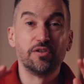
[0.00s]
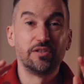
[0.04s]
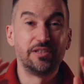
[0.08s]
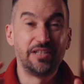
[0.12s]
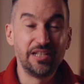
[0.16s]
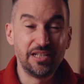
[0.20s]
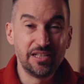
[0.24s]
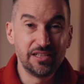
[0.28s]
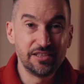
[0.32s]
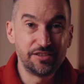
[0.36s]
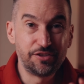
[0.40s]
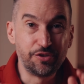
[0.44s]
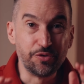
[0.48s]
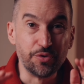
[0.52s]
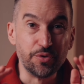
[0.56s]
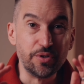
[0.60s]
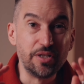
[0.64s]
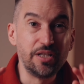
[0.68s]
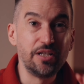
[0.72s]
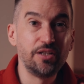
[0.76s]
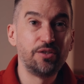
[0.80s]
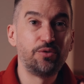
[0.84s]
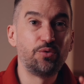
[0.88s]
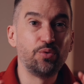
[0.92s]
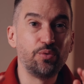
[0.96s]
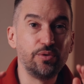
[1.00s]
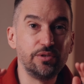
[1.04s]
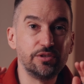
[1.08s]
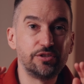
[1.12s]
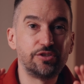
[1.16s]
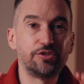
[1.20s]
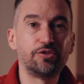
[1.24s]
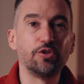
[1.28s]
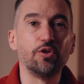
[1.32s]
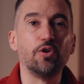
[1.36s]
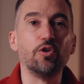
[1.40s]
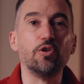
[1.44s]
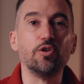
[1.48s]
this, you need to
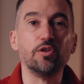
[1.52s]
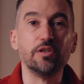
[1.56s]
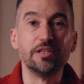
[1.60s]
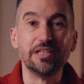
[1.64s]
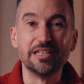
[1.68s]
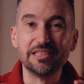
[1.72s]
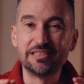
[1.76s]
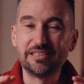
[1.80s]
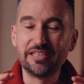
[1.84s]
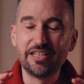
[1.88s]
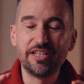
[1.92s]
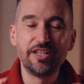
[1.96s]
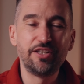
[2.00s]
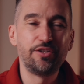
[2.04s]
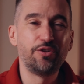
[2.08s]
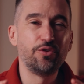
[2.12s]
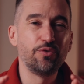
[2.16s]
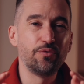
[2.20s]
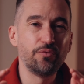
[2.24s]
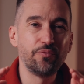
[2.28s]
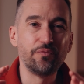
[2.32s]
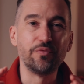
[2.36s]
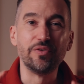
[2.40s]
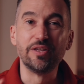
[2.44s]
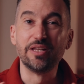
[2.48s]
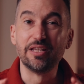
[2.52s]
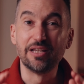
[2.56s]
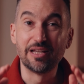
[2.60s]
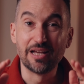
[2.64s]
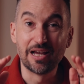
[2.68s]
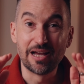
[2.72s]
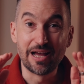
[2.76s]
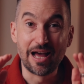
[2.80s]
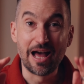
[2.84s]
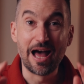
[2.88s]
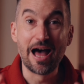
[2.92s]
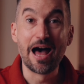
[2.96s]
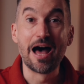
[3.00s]
install the Zhiyun
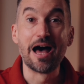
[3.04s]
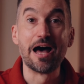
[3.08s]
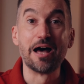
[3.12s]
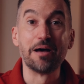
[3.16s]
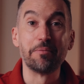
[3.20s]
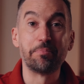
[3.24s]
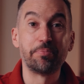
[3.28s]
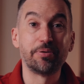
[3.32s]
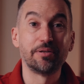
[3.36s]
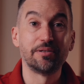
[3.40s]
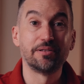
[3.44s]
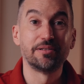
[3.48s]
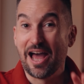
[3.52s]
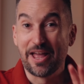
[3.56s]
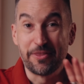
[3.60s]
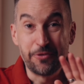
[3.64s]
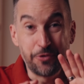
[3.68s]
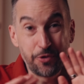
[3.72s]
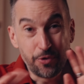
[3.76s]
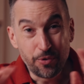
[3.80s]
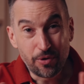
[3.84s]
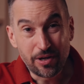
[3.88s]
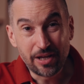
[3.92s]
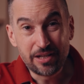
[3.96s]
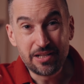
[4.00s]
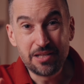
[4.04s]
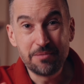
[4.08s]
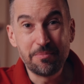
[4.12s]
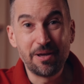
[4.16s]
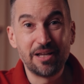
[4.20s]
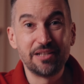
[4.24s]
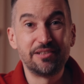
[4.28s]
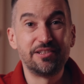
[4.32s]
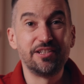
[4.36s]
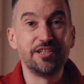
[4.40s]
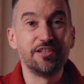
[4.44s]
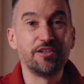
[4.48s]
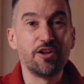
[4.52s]
Vega app, and you can
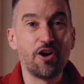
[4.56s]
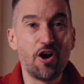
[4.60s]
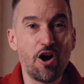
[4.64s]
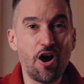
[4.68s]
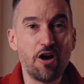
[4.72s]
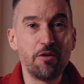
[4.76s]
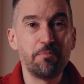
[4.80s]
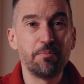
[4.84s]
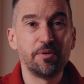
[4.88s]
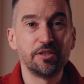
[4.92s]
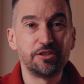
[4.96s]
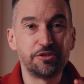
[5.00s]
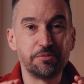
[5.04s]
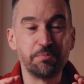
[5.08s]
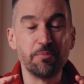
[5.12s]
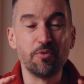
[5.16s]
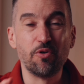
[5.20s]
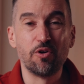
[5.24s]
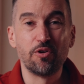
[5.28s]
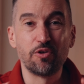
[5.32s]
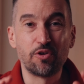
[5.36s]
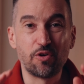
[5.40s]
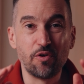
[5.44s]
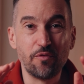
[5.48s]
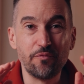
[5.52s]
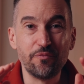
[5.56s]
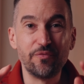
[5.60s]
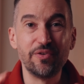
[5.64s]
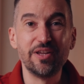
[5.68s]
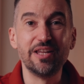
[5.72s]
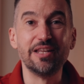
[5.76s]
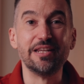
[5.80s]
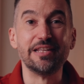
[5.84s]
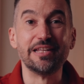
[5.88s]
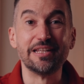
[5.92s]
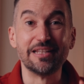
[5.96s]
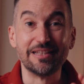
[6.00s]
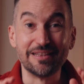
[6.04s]
imagine how much more
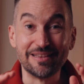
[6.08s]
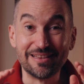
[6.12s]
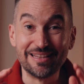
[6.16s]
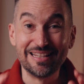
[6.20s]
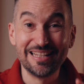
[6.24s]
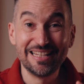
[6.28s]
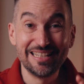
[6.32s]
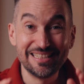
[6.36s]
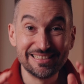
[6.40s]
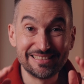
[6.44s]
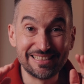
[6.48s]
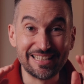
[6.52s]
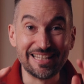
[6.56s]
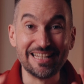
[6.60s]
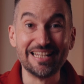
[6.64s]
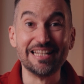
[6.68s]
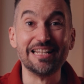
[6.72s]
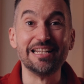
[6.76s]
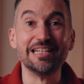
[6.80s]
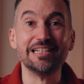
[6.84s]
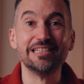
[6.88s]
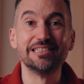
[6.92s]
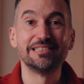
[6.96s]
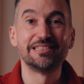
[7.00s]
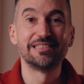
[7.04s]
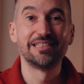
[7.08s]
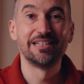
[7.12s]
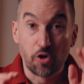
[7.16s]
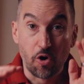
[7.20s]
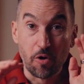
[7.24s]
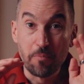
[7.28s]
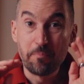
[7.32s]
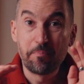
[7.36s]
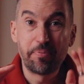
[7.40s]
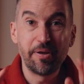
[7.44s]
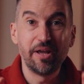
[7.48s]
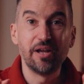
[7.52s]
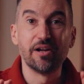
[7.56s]
convenient this is
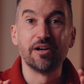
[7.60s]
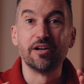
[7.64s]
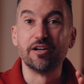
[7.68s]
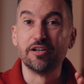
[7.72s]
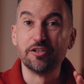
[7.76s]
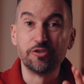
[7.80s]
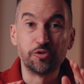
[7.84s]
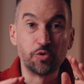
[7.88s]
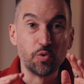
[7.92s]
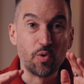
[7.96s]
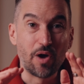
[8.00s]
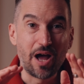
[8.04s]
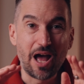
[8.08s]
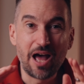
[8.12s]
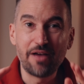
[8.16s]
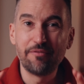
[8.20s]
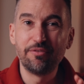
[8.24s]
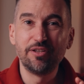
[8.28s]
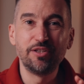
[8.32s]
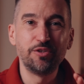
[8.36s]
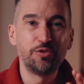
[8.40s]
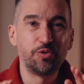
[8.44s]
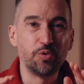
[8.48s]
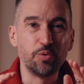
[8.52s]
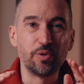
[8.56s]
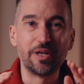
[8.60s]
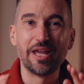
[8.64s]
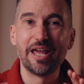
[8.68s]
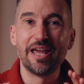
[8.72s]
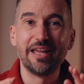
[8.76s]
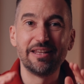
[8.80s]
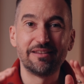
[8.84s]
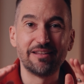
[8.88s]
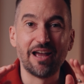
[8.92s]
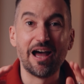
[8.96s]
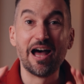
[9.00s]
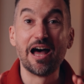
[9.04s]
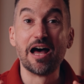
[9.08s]
compared to having to
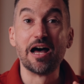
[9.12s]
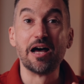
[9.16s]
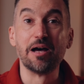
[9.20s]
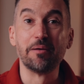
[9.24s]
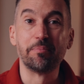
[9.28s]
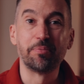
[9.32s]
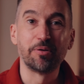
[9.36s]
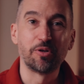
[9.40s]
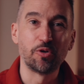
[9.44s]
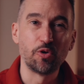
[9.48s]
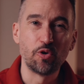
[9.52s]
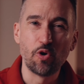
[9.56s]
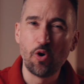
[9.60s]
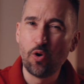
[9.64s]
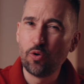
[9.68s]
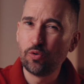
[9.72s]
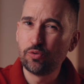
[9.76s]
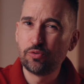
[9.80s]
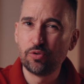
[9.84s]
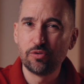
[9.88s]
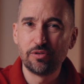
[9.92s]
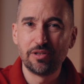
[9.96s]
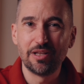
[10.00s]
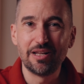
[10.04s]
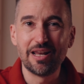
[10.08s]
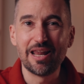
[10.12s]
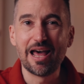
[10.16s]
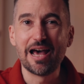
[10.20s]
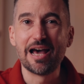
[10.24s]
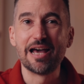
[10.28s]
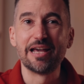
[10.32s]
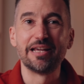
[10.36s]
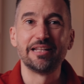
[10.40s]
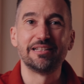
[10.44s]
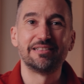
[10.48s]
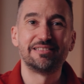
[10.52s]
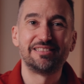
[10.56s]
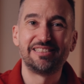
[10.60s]
get up, go to the
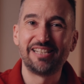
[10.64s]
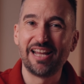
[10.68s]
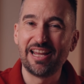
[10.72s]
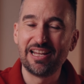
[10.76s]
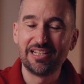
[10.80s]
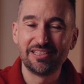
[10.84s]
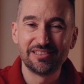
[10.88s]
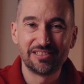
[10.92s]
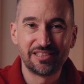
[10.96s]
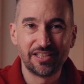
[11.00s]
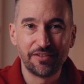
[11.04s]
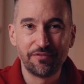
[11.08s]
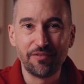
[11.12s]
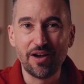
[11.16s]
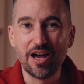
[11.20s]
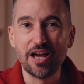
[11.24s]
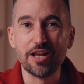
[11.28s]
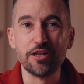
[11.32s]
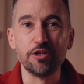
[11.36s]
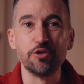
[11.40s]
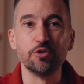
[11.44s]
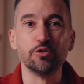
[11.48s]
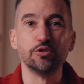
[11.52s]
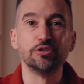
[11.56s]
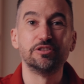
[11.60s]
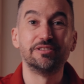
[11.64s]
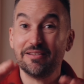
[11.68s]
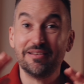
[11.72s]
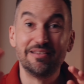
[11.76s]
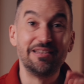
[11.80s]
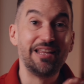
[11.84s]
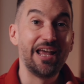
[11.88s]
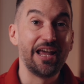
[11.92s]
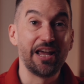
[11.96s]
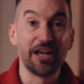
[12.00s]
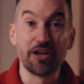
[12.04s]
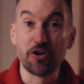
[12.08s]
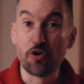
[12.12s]
light, change the values,
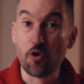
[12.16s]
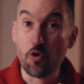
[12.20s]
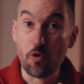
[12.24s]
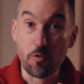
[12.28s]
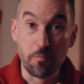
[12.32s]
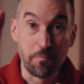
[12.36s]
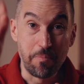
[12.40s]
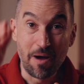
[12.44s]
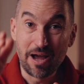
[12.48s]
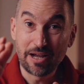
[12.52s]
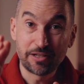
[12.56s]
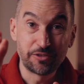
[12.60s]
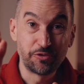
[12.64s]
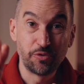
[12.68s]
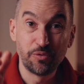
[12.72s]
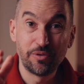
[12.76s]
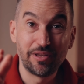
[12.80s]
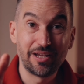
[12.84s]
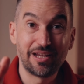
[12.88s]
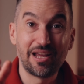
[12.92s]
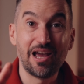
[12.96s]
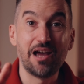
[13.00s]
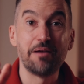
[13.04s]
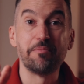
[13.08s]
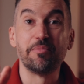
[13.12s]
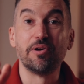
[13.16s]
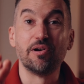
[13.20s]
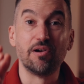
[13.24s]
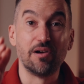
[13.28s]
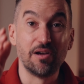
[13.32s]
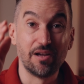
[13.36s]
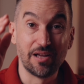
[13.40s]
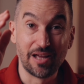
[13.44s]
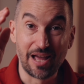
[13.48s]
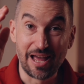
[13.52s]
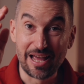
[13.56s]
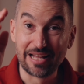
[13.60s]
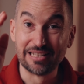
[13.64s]
then go back to the
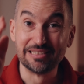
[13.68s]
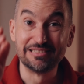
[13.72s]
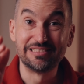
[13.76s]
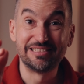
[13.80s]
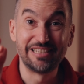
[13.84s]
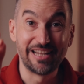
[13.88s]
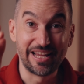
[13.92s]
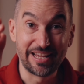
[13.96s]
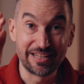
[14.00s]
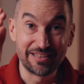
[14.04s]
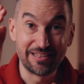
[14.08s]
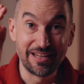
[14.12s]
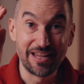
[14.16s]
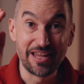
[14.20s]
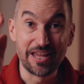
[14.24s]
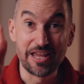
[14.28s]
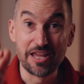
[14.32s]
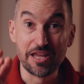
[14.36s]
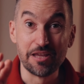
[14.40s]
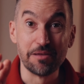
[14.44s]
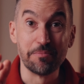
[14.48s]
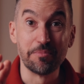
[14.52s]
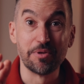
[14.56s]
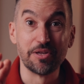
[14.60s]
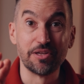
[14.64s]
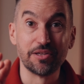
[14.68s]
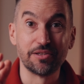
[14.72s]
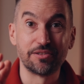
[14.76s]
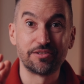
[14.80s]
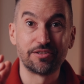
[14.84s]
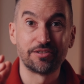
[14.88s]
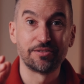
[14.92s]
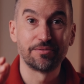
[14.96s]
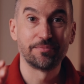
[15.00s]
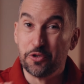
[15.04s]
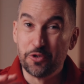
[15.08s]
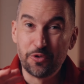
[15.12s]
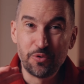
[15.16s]
camera and check the
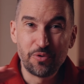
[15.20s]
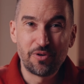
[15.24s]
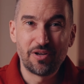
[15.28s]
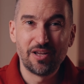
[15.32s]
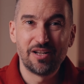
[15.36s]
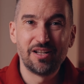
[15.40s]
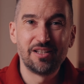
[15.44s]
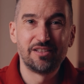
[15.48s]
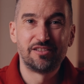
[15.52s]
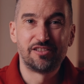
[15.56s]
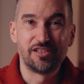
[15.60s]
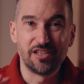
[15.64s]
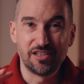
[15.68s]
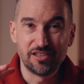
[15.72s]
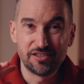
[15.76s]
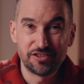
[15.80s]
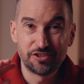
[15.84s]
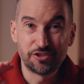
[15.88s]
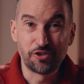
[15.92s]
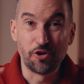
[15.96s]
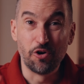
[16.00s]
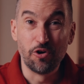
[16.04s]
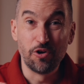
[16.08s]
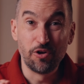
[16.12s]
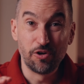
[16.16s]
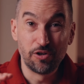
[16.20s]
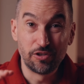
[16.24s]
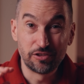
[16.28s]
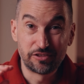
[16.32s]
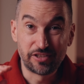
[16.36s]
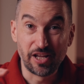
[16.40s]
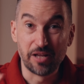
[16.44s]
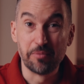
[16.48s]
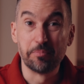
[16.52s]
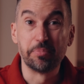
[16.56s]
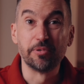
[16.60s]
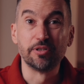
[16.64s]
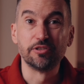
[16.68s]
image. You can adjust color
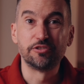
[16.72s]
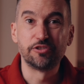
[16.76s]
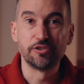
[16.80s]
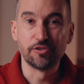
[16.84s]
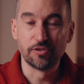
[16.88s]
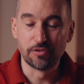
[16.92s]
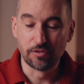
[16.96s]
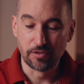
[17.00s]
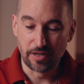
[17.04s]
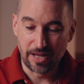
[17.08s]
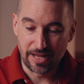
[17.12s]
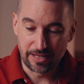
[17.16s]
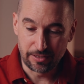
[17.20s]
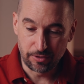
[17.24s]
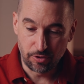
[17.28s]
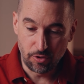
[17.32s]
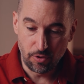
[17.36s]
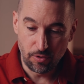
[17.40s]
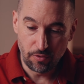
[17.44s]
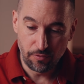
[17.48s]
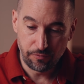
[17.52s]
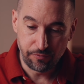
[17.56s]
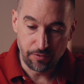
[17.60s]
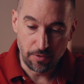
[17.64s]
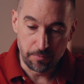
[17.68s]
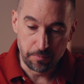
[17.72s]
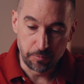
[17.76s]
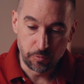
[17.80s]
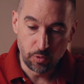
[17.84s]
temperature and go from